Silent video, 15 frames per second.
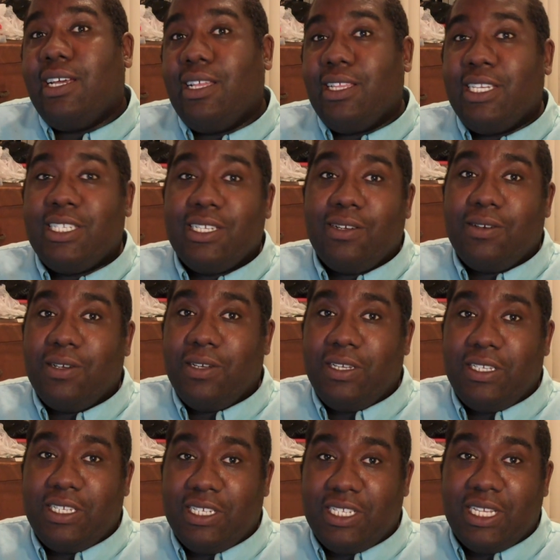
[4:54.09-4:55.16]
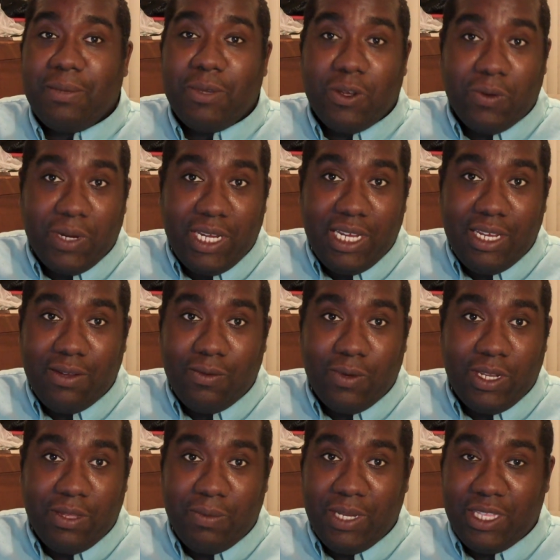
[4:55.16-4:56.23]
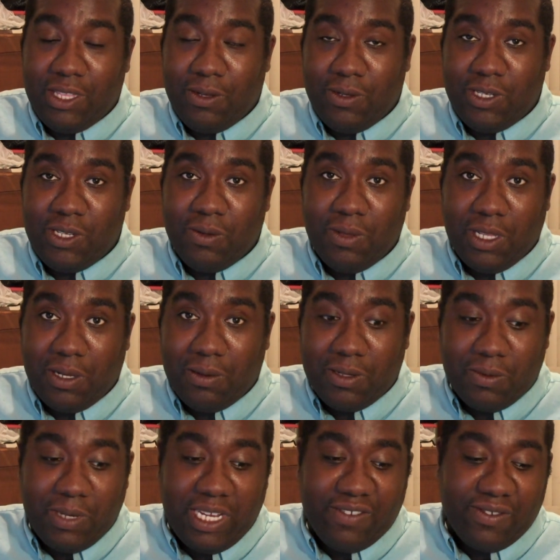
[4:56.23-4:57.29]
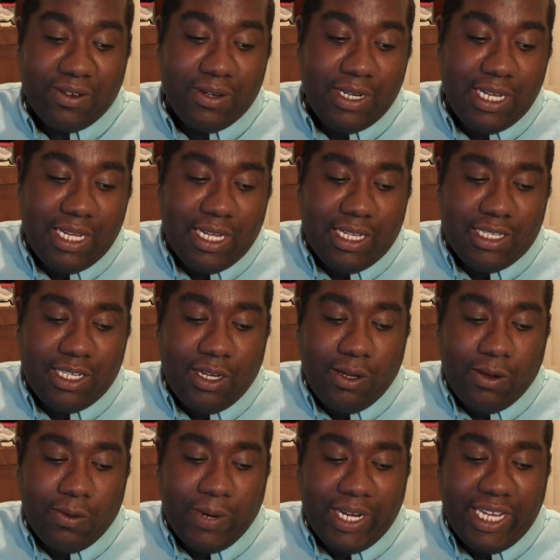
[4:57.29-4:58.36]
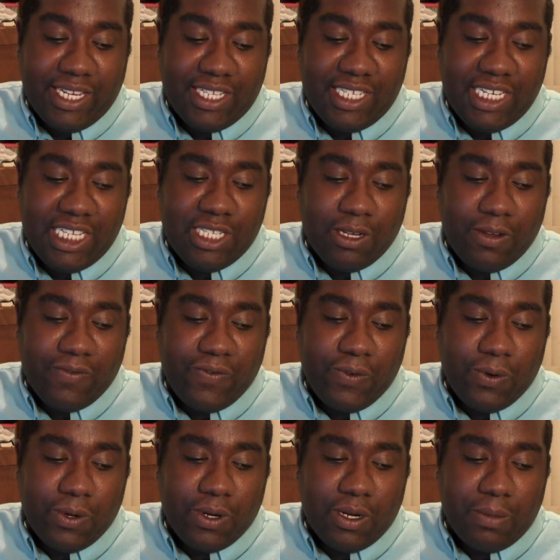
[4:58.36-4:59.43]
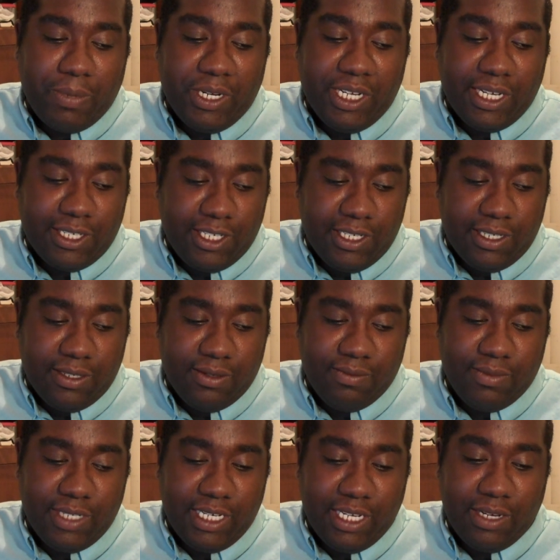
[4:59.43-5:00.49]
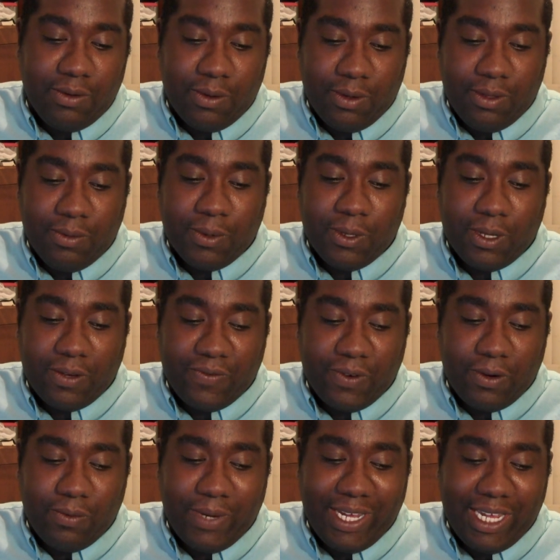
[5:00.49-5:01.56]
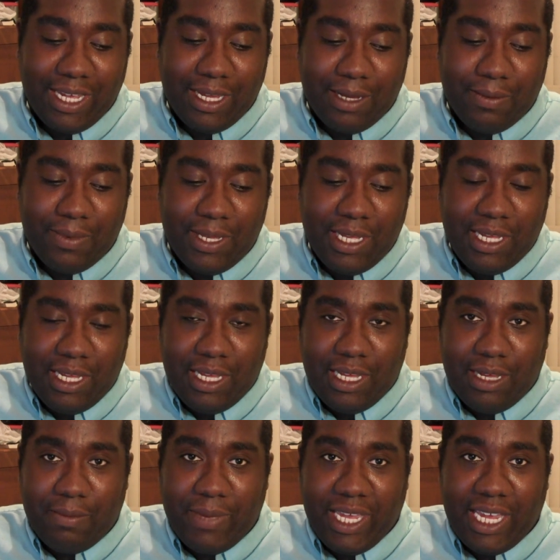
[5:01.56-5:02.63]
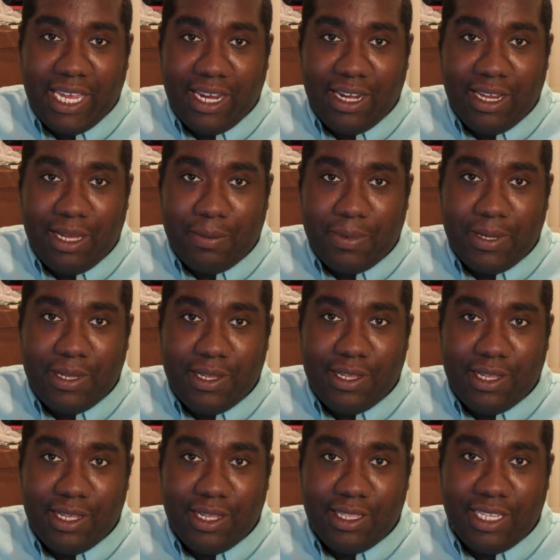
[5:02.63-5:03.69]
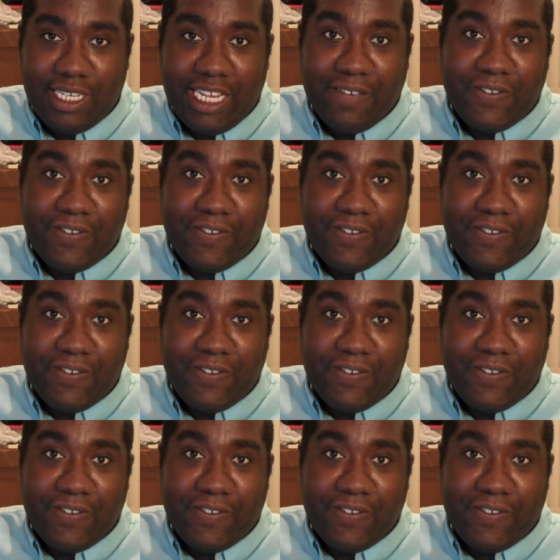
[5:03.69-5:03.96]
uh, at least to some degree, whether it be through student loans or whatever. So right now, the city's looking for production. You know, we're, we're looking for a way of, of making up uh, the